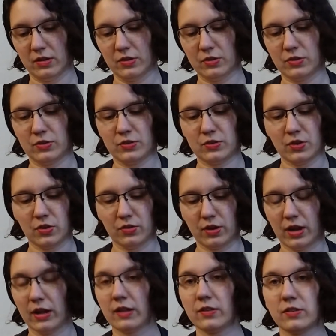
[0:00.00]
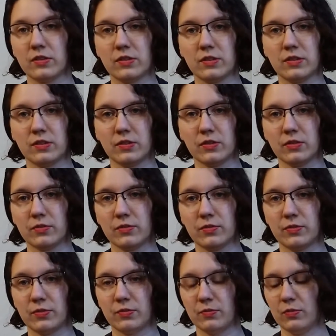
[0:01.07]
so nice to
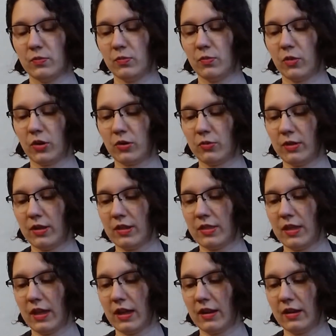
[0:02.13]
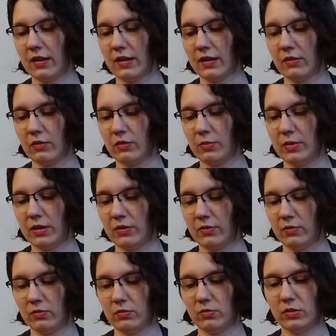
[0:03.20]
work with, and it will be a
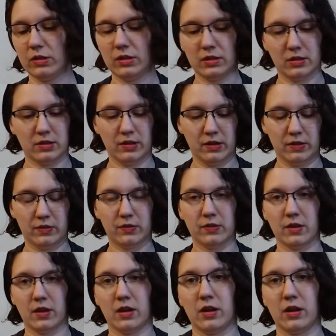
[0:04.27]
really nice